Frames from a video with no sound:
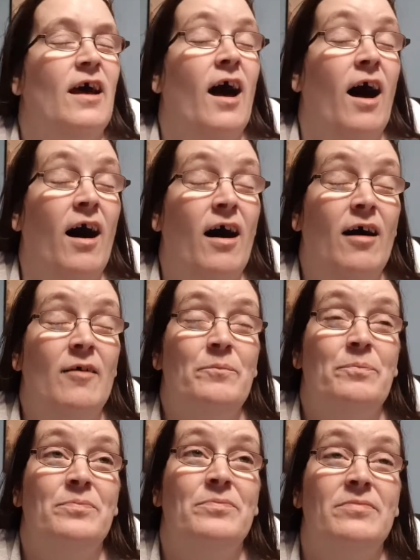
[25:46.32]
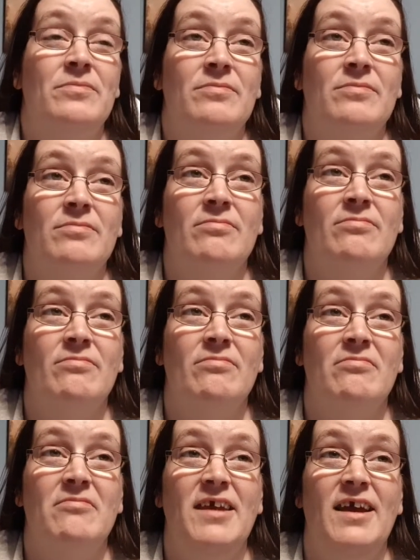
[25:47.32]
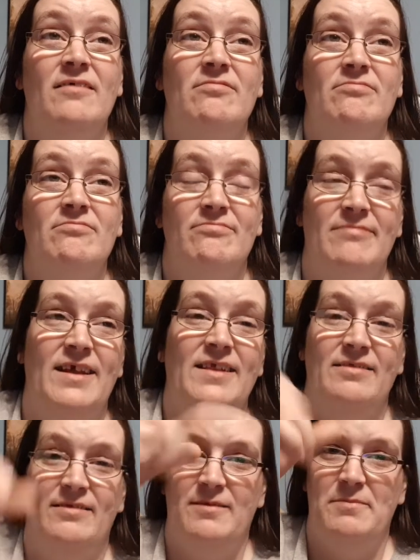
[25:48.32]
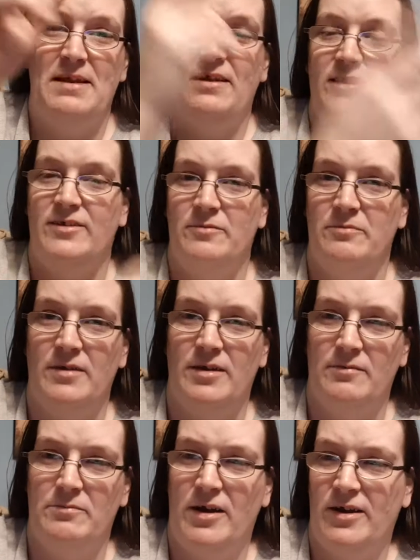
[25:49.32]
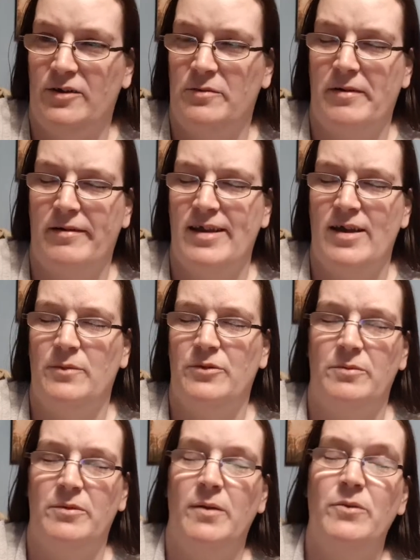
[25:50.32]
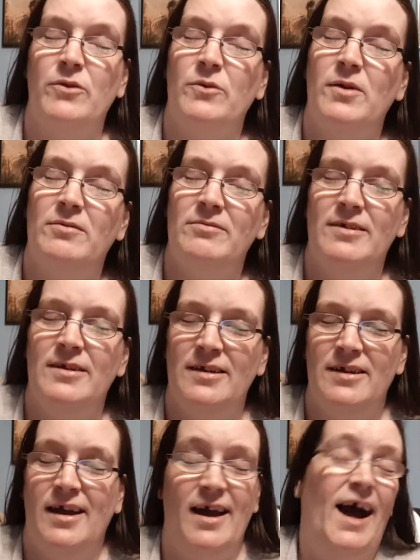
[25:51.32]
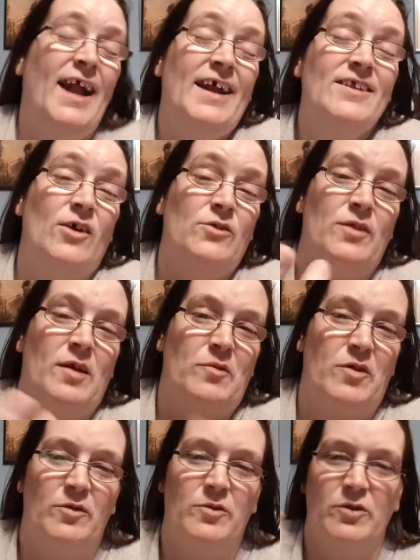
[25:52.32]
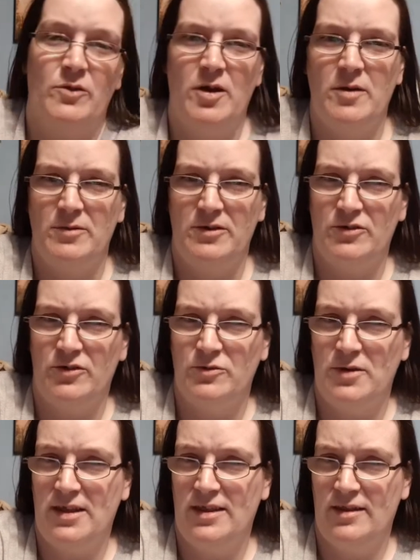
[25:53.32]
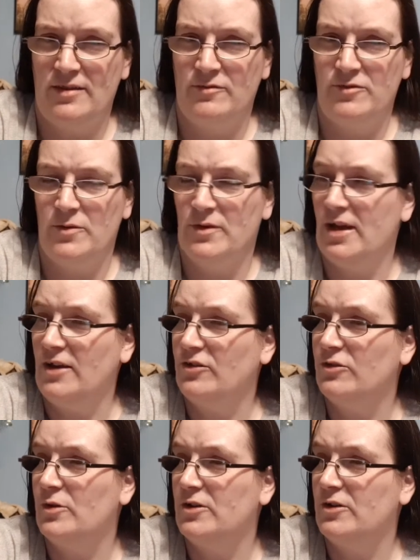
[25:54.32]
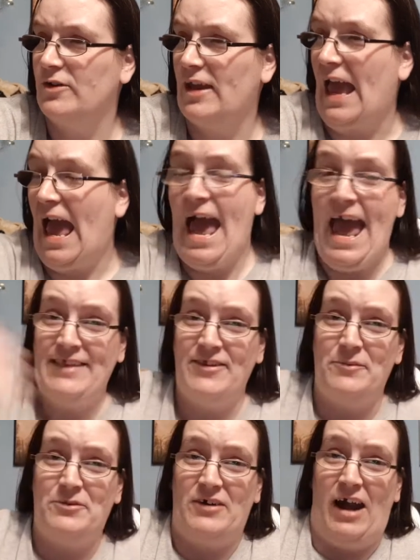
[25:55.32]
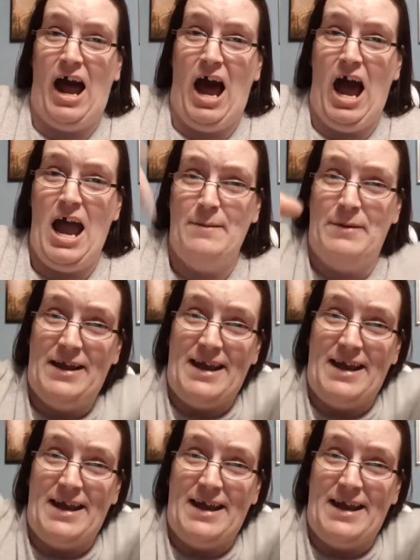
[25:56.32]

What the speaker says: Yeah, and the bell icon apparently helps sometimes as well. And I don't do that very often, so I hope you'll indulge me the few occasions where I do say, hit subscribe!